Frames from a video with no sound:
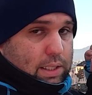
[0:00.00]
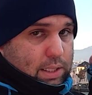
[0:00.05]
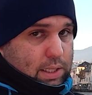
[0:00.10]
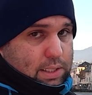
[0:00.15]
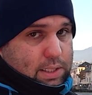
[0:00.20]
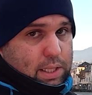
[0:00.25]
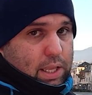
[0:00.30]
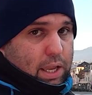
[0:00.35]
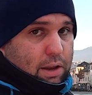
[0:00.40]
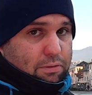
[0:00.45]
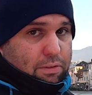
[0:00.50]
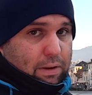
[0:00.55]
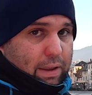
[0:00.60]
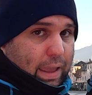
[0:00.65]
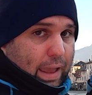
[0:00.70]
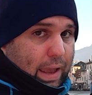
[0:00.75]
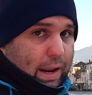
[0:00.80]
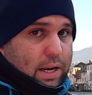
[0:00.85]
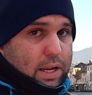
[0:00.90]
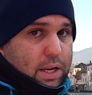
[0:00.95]
doesn't have
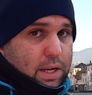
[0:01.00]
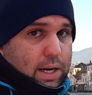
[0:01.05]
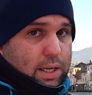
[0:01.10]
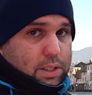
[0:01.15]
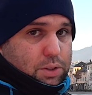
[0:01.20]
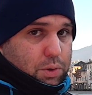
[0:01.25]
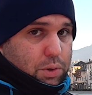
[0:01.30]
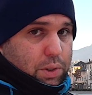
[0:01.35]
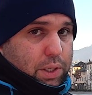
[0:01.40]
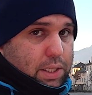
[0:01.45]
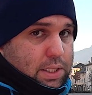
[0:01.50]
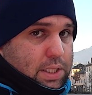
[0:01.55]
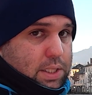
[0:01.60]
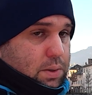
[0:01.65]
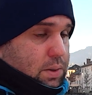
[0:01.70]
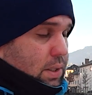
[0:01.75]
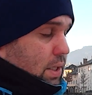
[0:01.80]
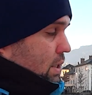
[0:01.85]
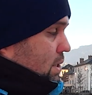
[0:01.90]
any electronics on